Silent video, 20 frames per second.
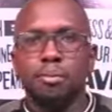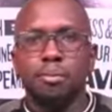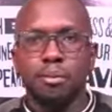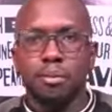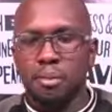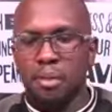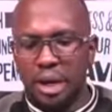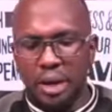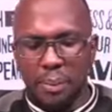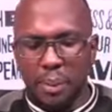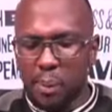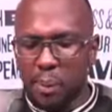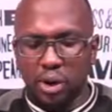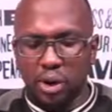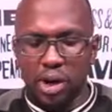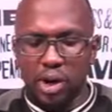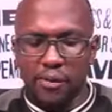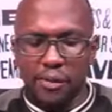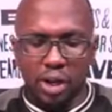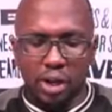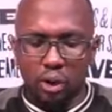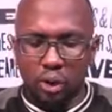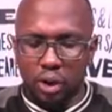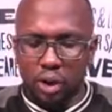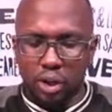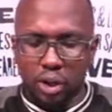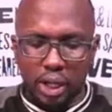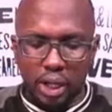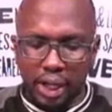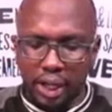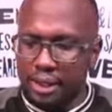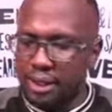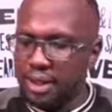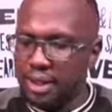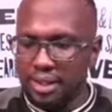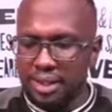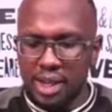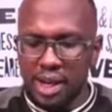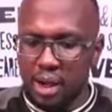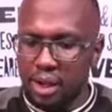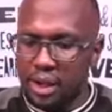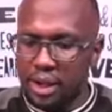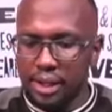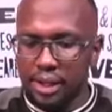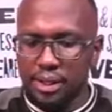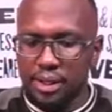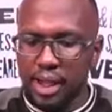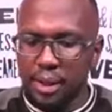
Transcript: many people don't even look at this nowadays.